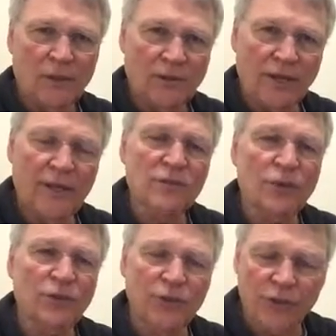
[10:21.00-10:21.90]
Okay,
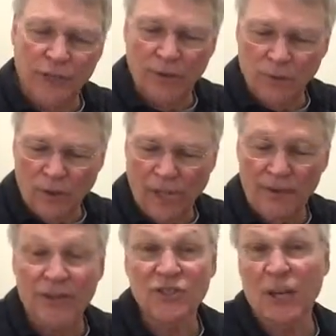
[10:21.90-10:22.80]
so we'll do it again.
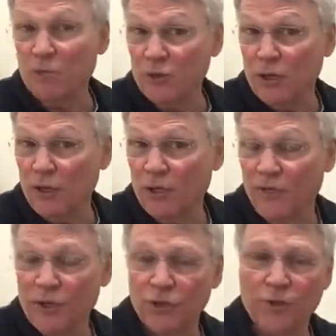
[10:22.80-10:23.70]
And this time we'll start on the
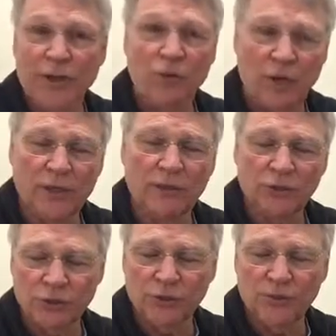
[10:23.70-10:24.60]
5th string. 1,
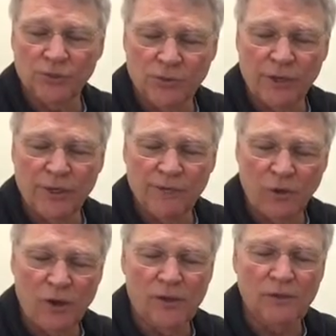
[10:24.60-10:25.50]
2, 3,
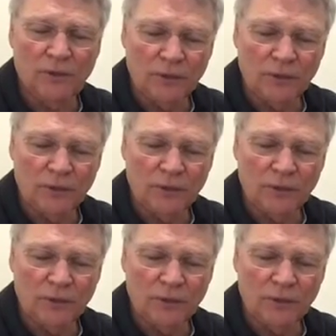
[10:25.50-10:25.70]
4.